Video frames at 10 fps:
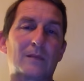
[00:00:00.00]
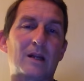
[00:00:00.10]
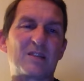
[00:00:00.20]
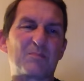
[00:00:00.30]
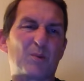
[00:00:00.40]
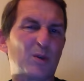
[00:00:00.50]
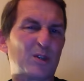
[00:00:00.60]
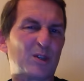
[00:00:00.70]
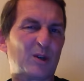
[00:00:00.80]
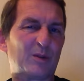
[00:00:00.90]
as boys
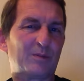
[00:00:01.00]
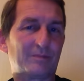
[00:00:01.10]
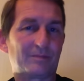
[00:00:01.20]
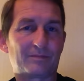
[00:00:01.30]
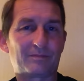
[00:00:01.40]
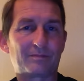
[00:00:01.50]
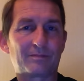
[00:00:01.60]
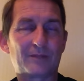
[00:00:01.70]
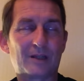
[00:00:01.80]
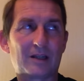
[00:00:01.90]
do.
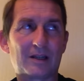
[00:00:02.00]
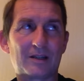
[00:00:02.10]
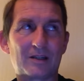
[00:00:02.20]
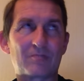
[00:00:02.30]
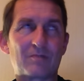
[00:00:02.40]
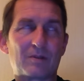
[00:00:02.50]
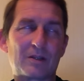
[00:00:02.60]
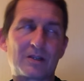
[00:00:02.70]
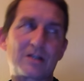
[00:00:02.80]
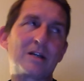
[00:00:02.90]
Glenn just rolled
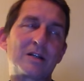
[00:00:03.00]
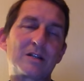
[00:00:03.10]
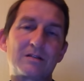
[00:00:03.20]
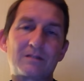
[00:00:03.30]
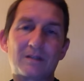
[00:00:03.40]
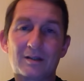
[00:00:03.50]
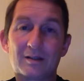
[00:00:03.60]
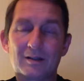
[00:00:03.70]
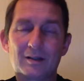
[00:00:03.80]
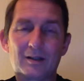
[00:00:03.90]
his eyes
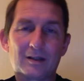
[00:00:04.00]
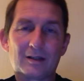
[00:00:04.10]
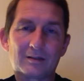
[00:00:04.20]
and uh,